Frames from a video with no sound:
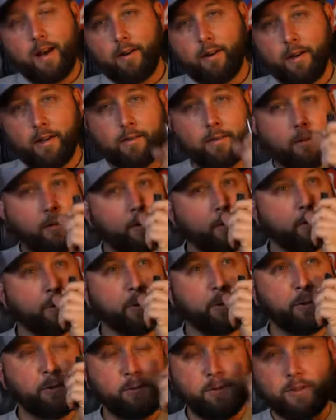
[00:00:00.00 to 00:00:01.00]
and talked
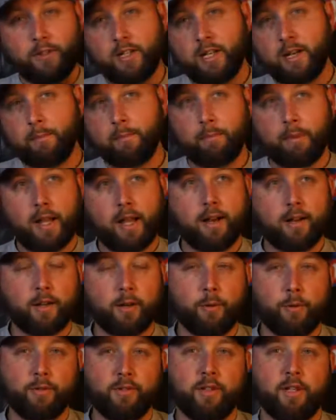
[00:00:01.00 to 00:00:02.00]
to Jim Block,
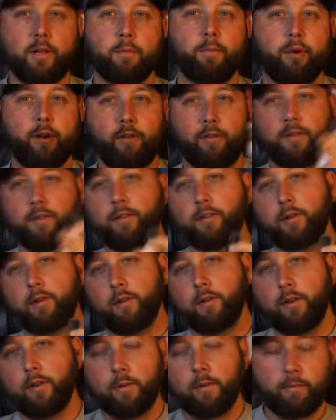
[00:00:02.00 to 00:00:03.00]
who was the previous
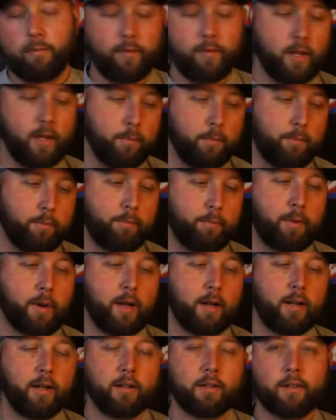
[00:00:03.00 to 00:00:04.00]
owner of the
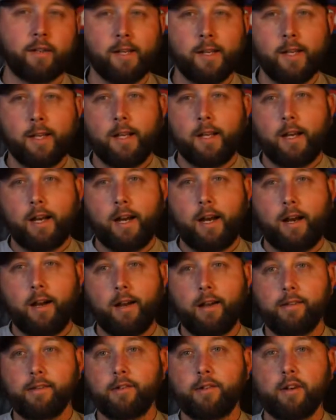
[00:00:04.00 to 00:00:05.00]
product,
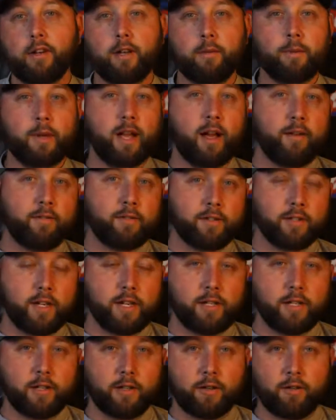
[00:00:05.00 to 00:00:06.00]
and struck up a
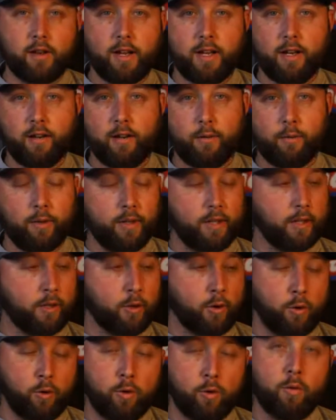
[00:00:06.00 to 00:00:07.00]
conversation and created a really
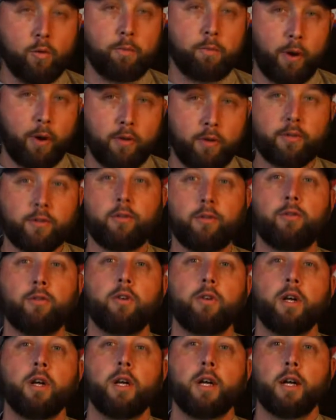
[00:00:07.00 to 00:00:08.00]
cool
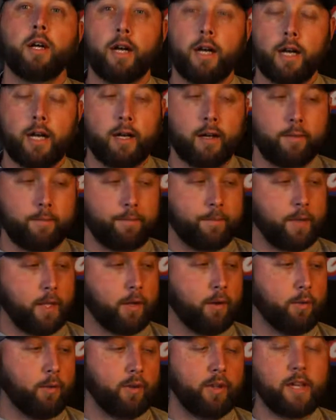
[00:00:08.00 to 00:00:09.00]
personal,
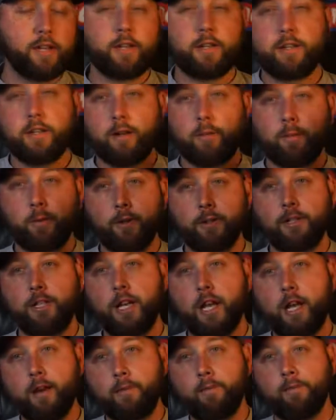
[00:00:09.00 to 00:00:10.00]
relationship with
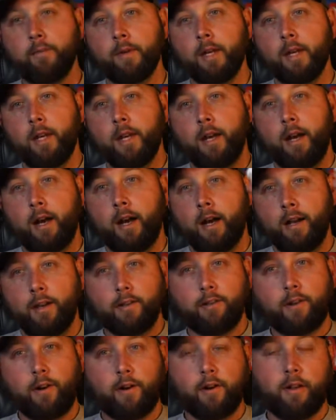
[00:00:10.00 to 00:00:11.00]
Jim. I
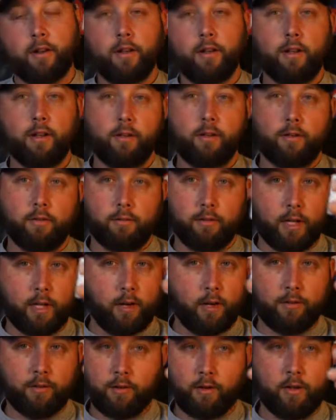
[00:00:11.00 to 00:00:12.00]
started
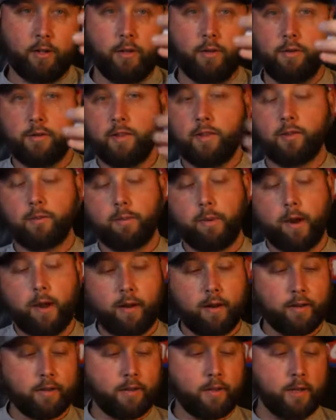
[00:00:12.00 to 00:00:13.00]
using this
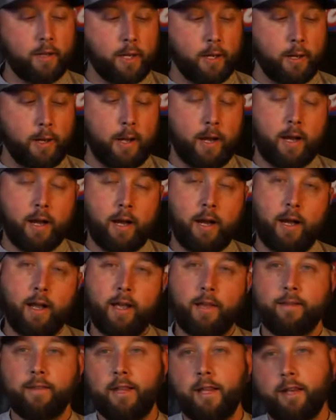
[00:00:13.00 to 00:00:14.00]
product,
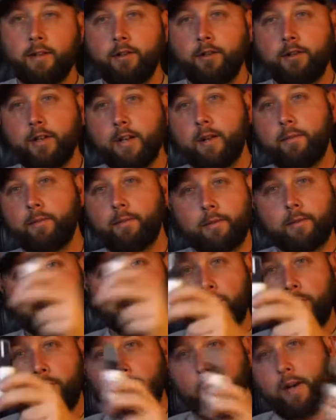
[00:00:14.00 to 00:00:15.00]
and then Jim
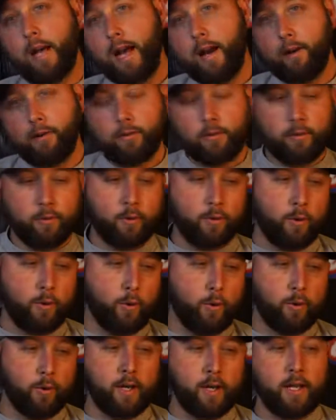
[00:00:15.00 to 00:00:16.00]
sold out to
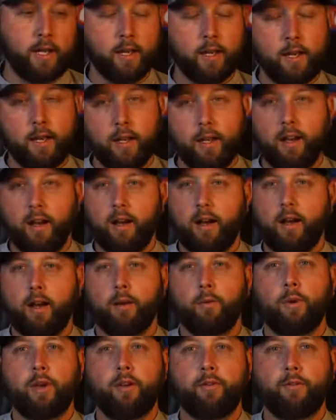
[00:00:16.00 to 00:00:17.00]
Corey
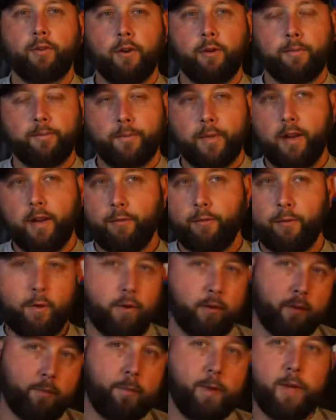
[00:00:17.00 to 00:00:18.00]
Weaver and a few
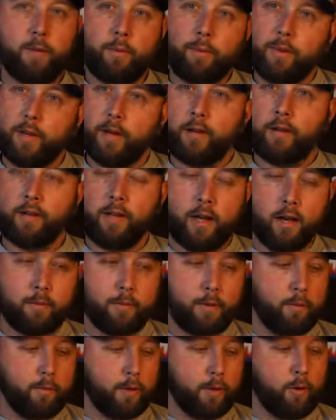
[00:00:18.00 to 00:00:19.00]
other people there in the
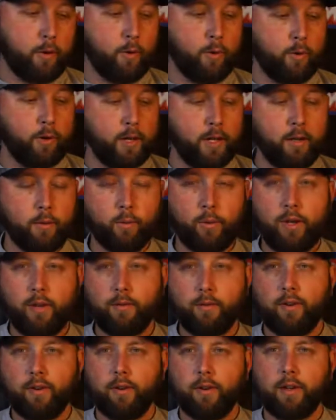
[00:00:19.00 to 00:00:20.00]
company, but Corey
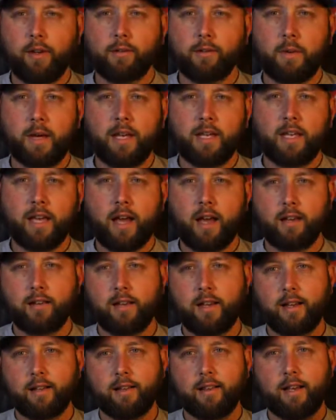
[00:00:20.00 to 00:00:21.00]
Weaver is my
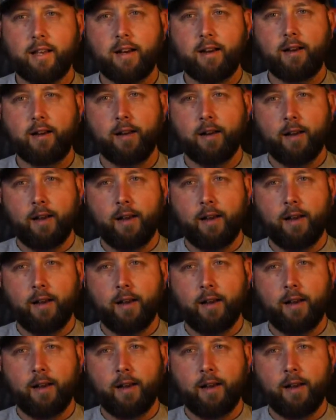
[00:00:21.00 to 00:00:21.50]
contact there.